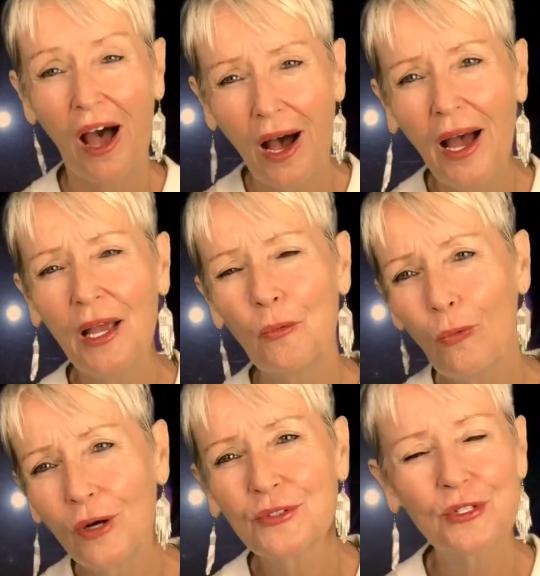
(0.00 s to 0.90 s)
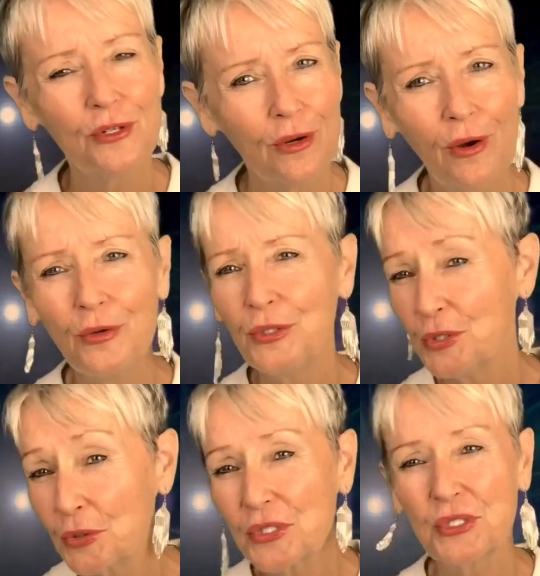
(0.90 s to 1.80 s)
I want to know
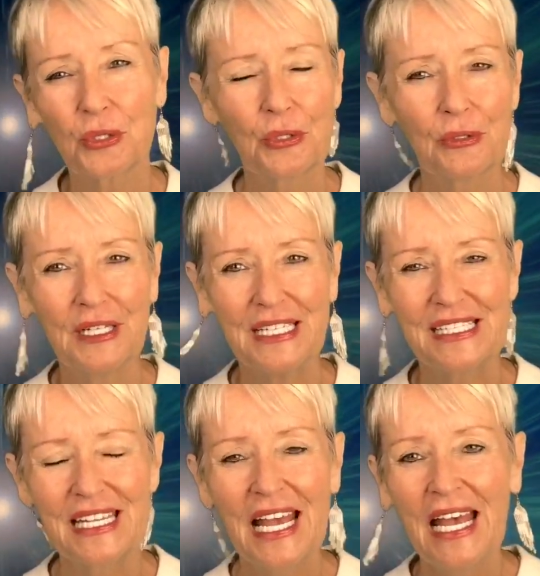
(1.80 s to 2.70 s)
your stories.